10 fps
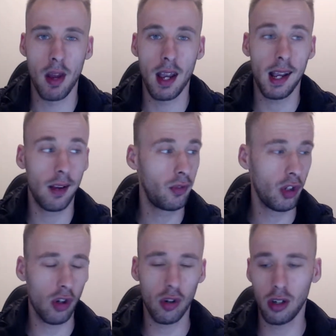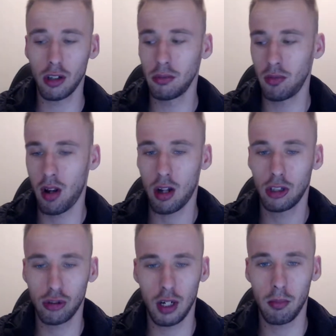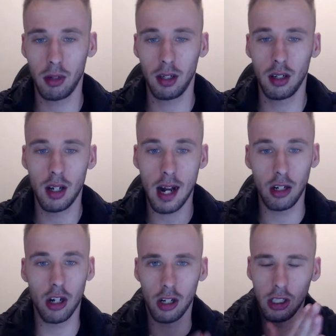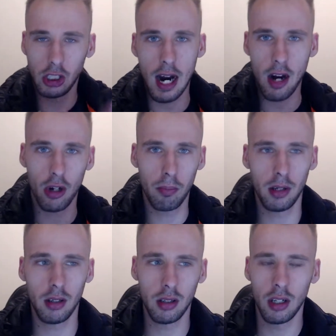If you're streaming and you got your chat open